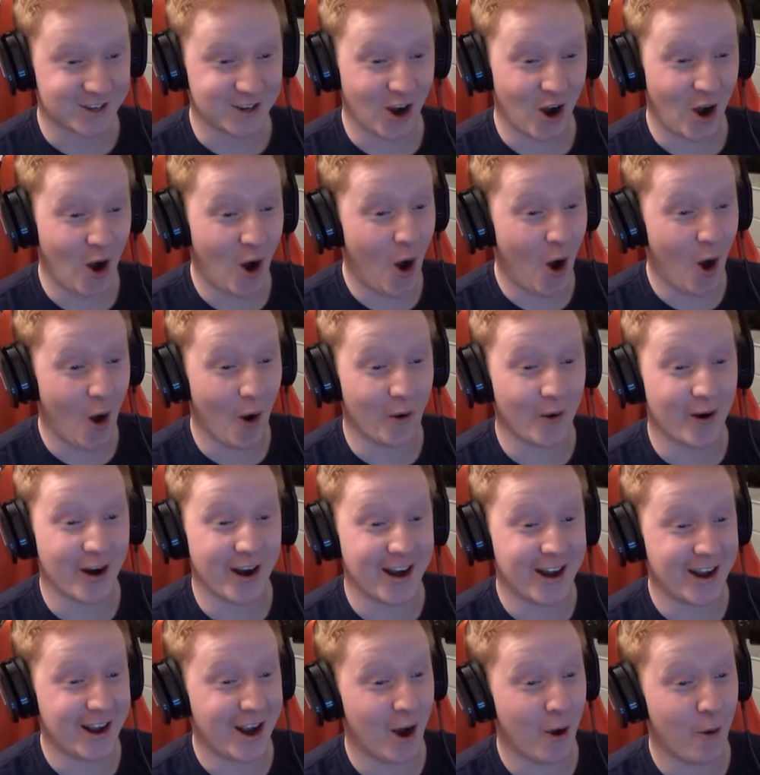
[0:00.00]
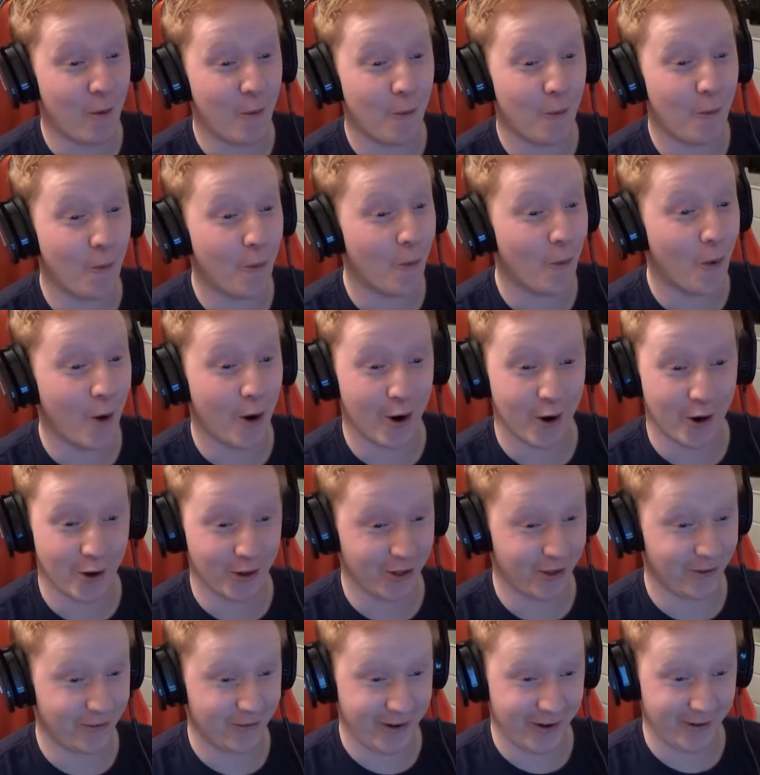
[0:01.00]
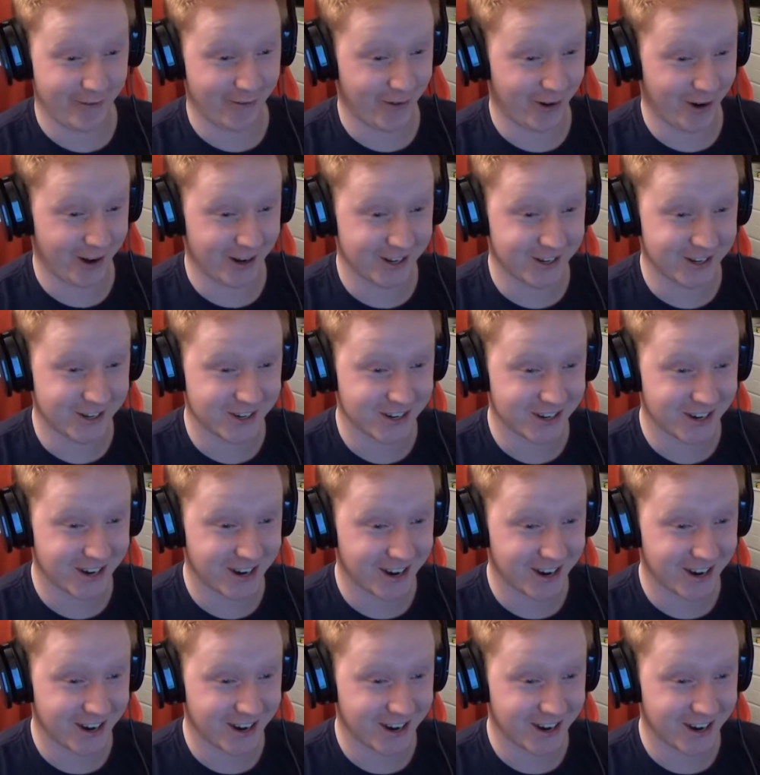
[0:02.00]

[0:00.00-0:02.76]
already a world of difference.